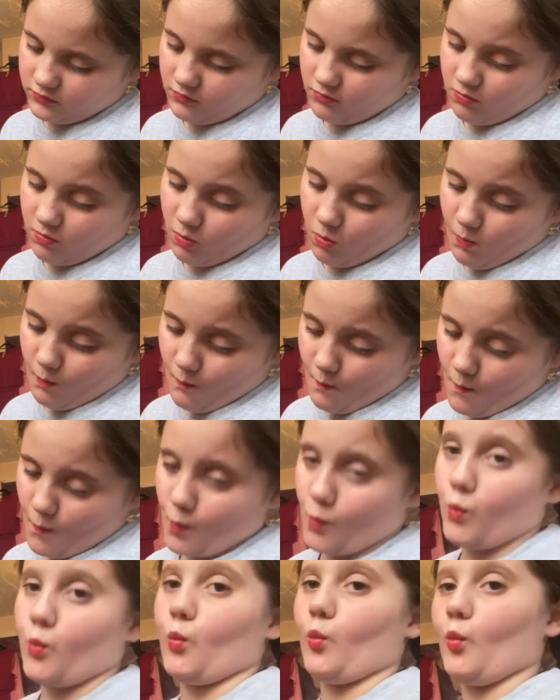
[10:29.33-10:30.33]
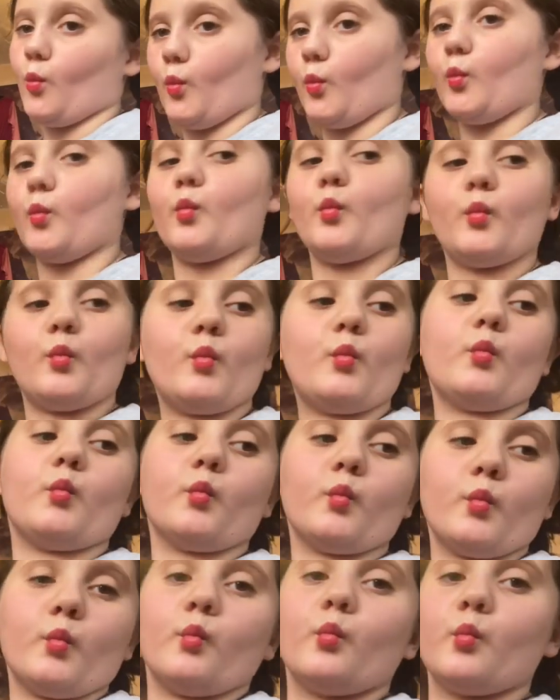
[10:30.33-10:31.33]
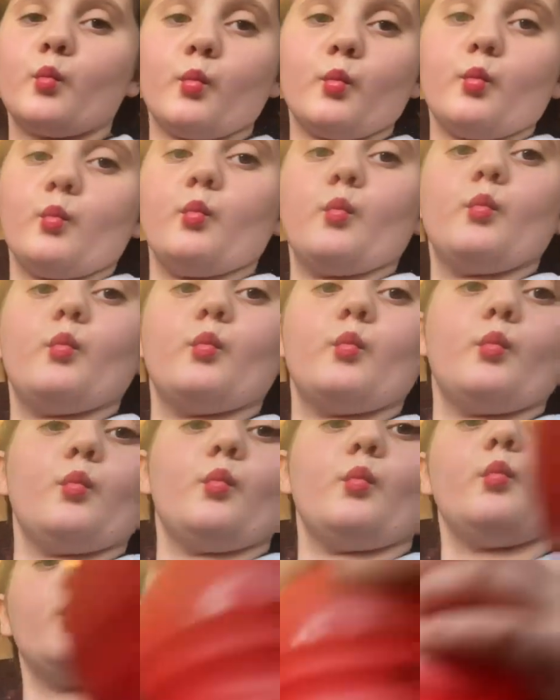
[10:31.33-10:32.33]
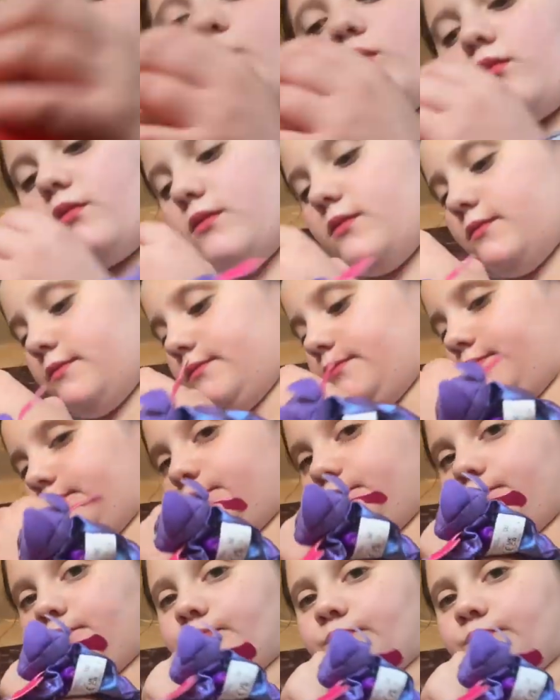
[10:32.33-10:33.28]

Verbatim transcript: Um, what is that saying? Purifying and